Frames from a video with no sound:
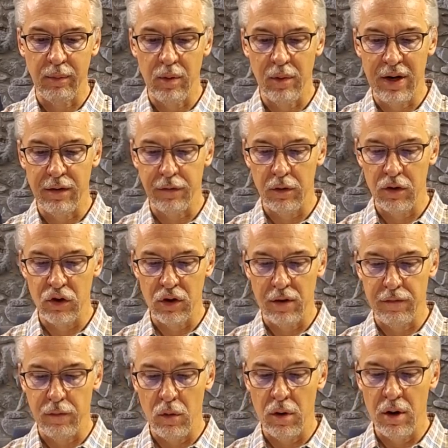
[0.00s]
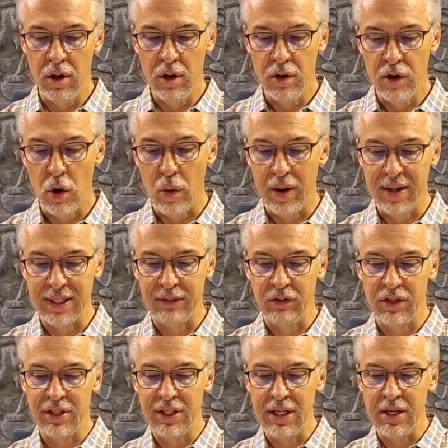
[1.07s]
we read 1 John 4, no one has ever
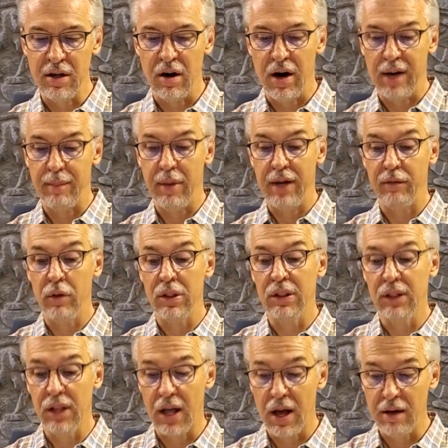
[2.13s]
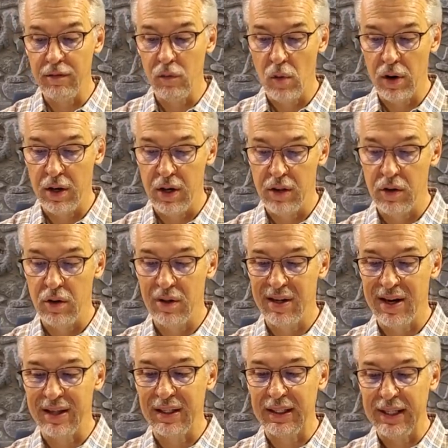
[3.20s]
seen God, but if we love one another,
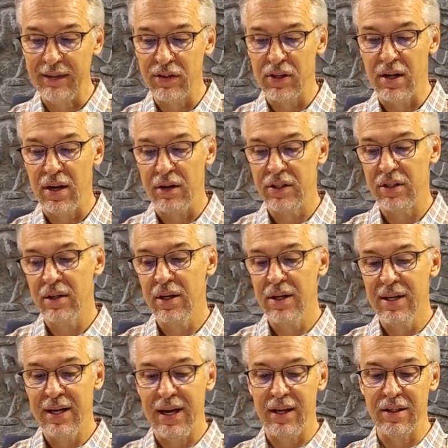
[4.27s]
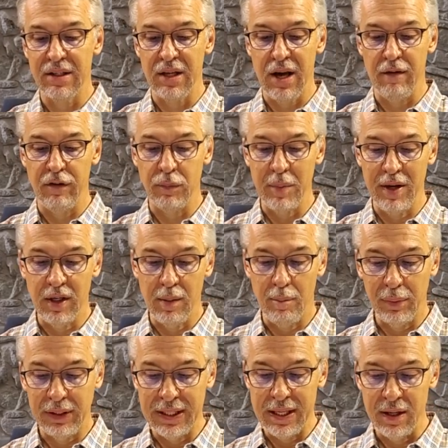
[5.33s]
God lives in us, and his love is made
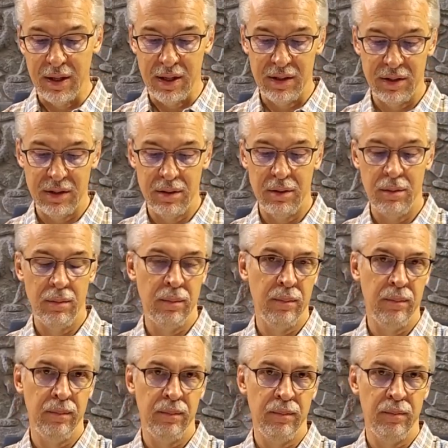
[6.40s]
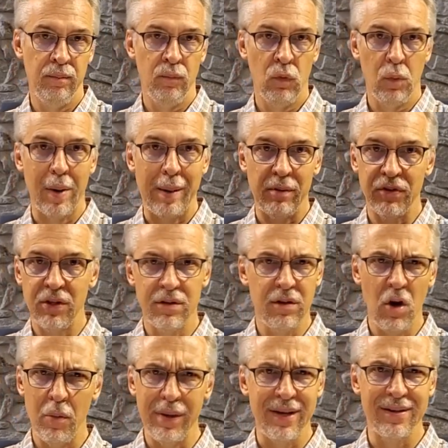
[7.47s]
complete in us. The Bible says
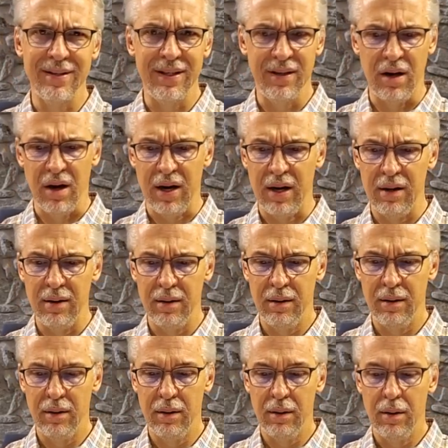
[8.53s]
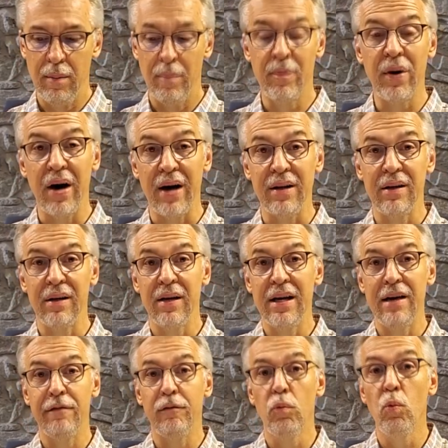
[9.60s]
nobody has seen God, but
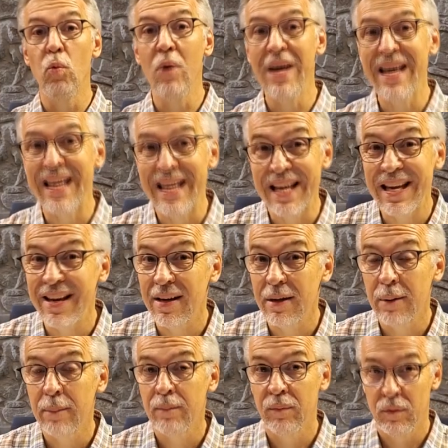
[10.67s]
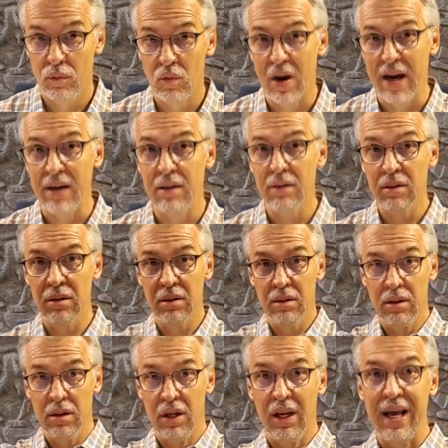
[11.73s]
if we, right,
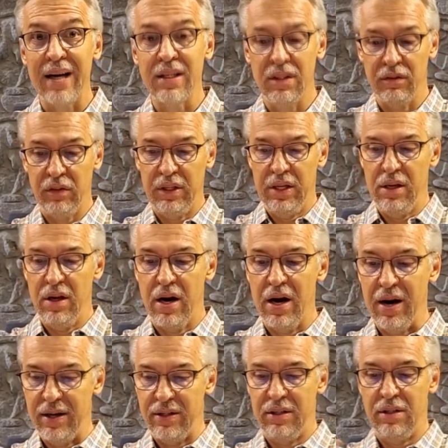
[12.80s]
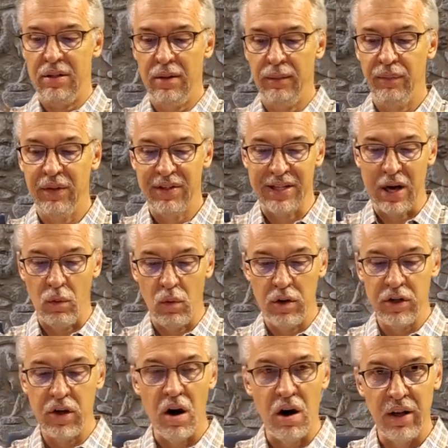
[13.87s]
collectively, us, it's that
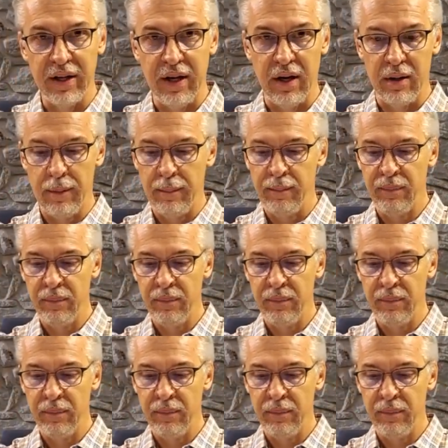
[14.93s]
word y'all again,